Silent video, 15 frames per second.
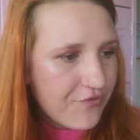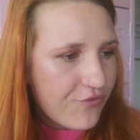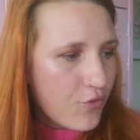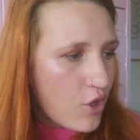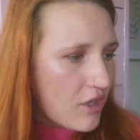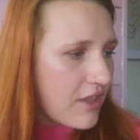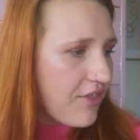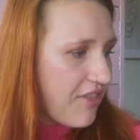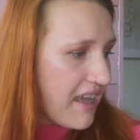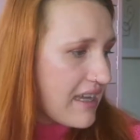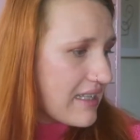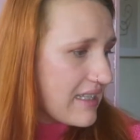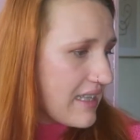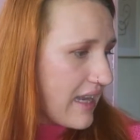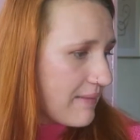For the
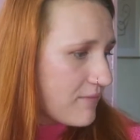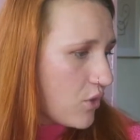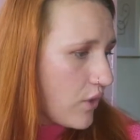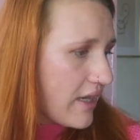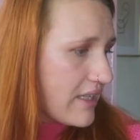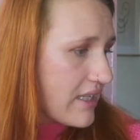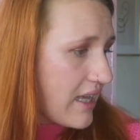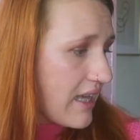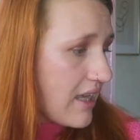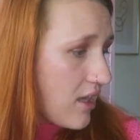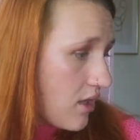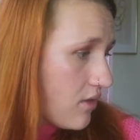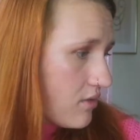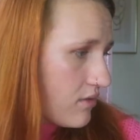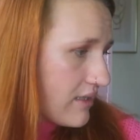things that I'm going to
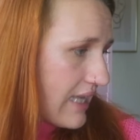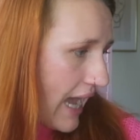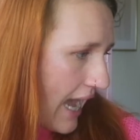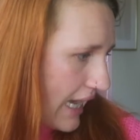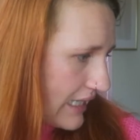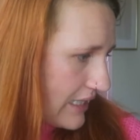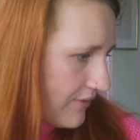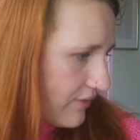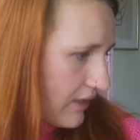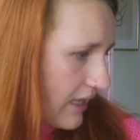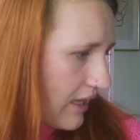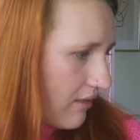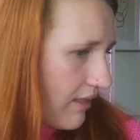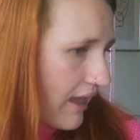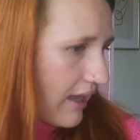use
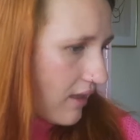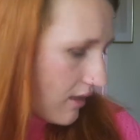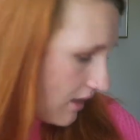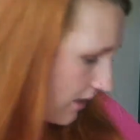actively, like